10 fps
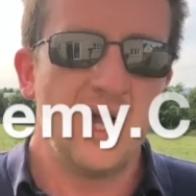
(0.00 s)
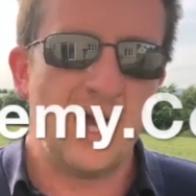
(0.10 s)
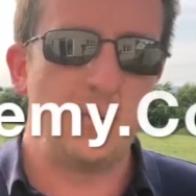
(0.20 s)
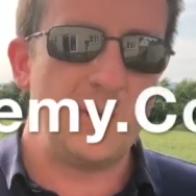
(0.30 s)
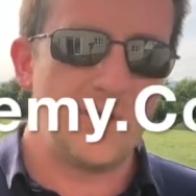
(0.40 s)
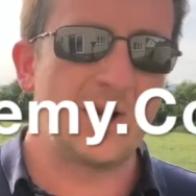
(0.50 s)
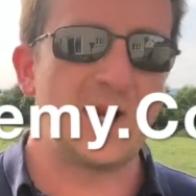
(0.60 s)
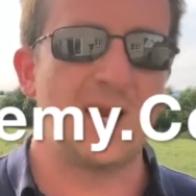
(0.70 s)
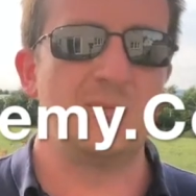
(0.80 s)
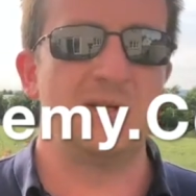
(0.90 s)
and
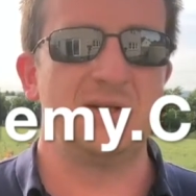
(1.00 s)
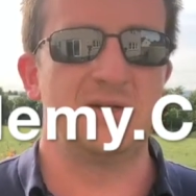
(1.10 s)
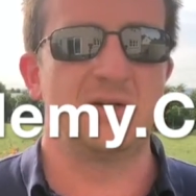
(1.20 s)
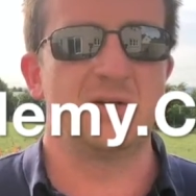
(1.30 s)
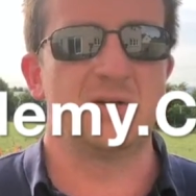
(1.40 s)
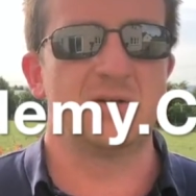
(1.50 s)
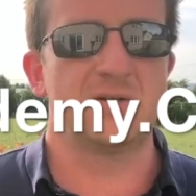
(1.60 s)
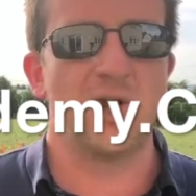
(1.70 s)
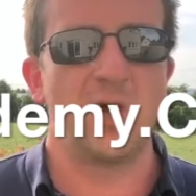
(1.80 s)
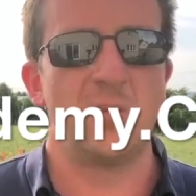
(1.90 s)

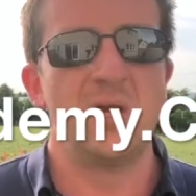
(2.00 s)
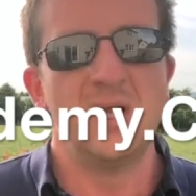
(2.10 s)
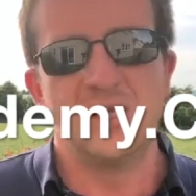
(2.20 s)
webuildacademy.com